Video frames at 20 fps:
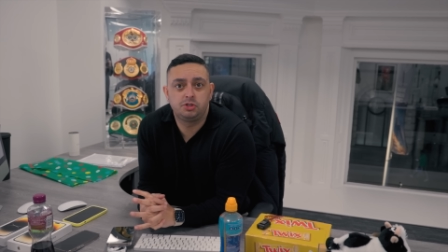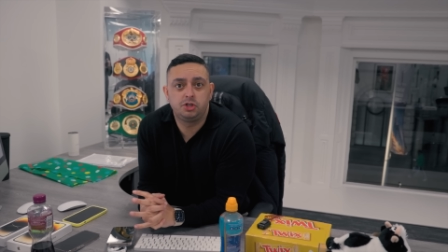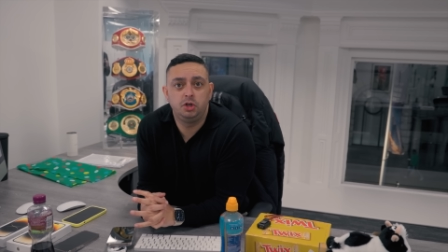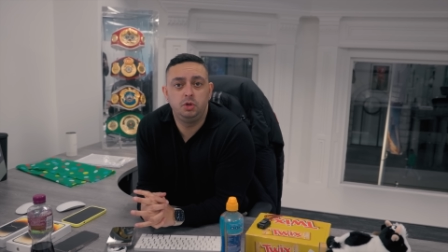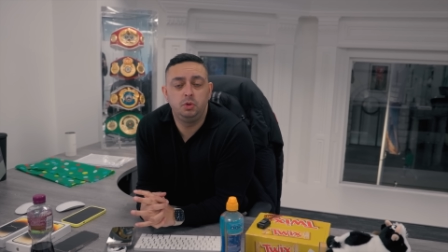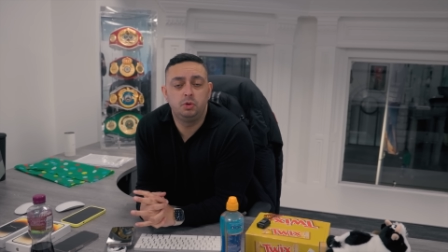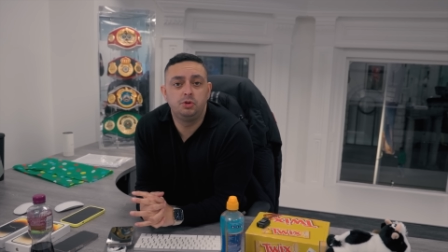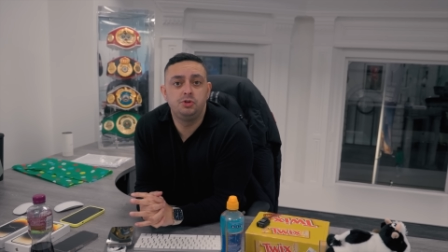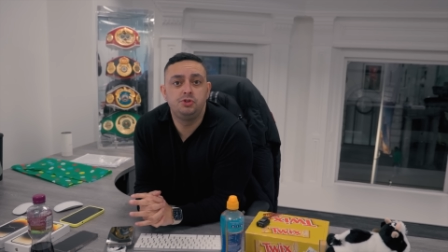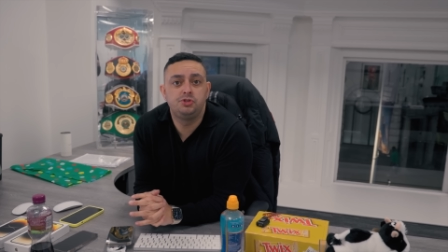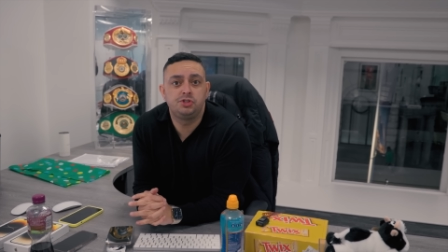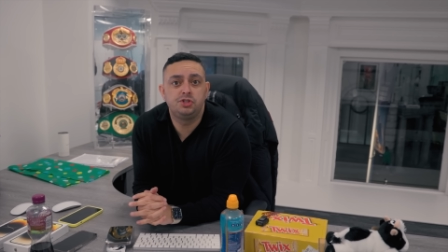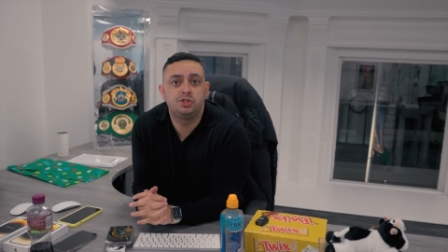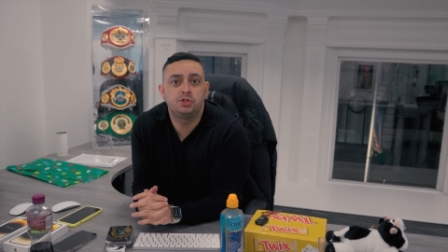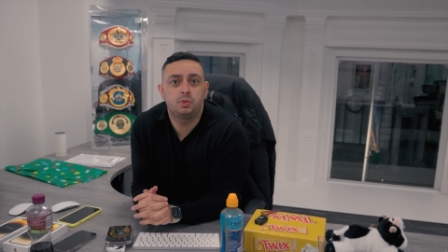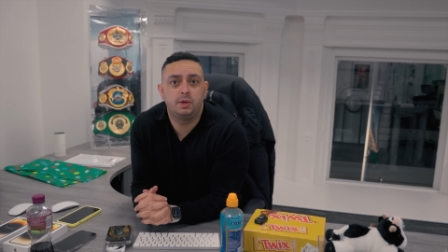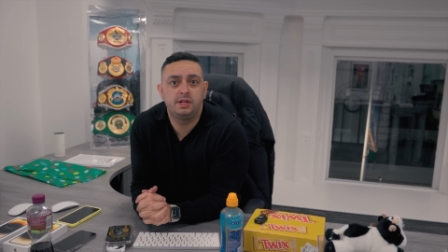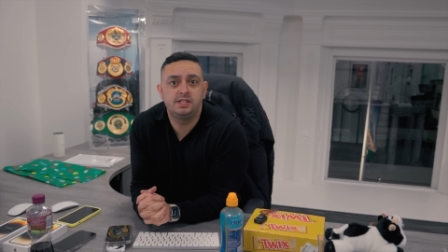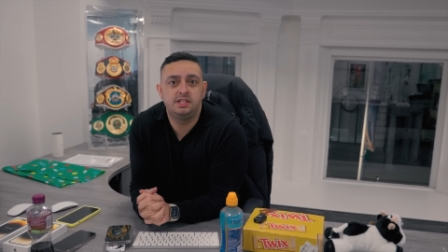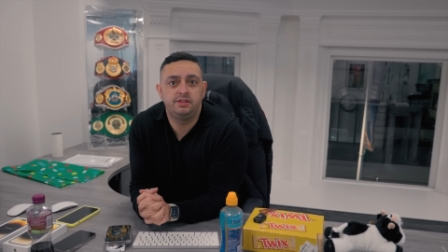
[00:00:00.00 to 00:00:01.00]

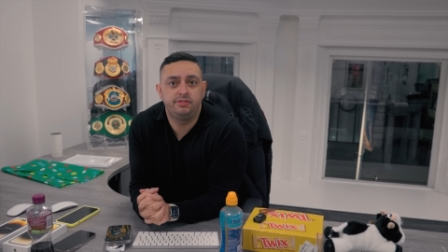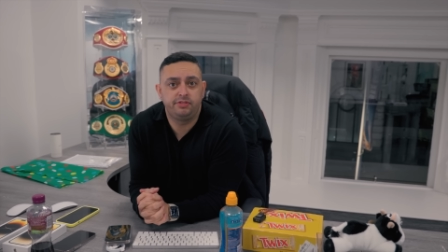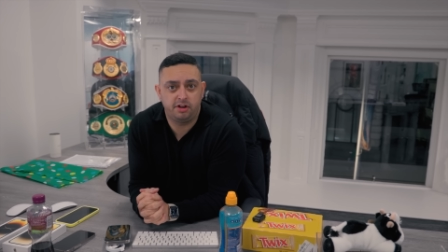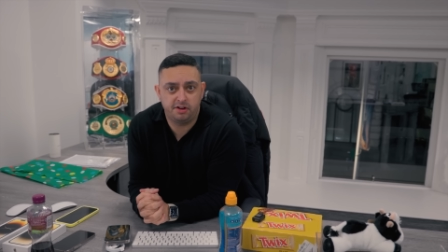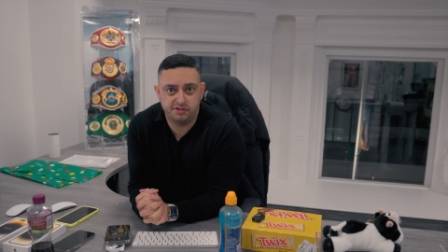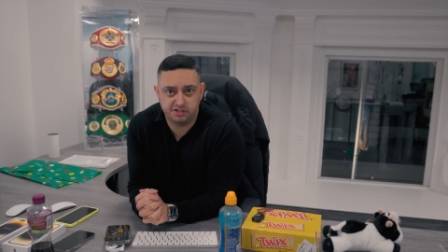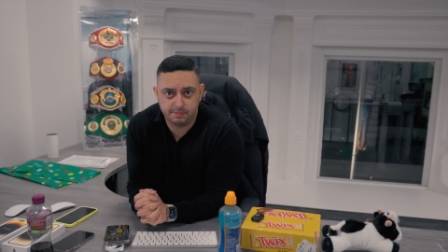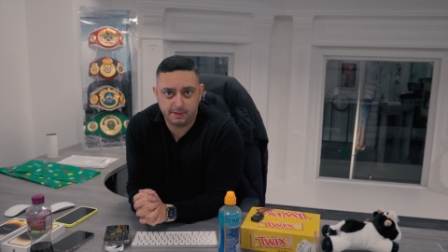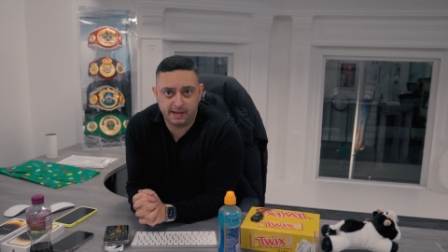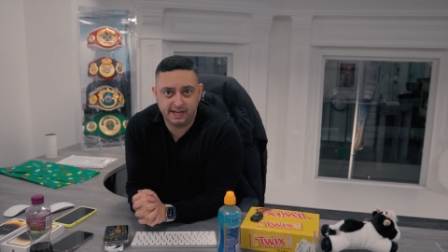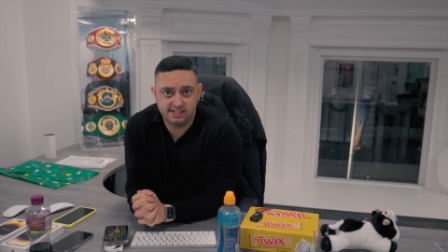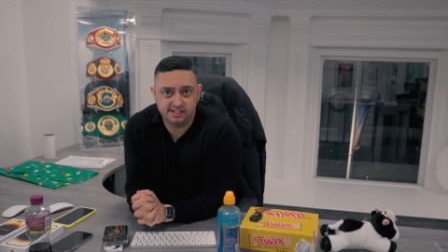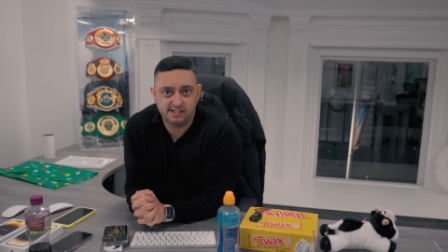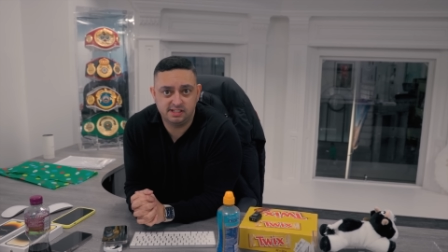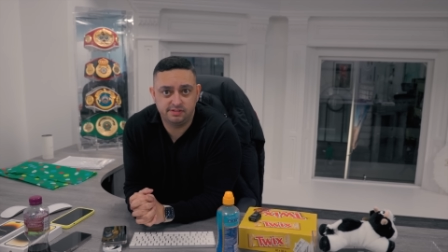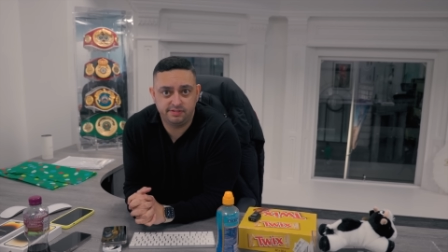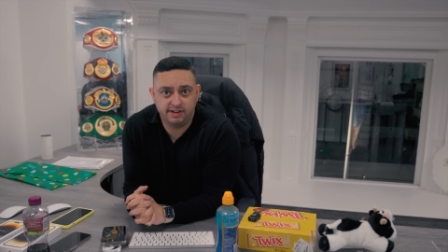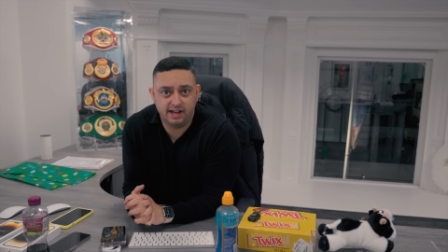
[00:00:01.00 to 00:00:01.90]
225 spaces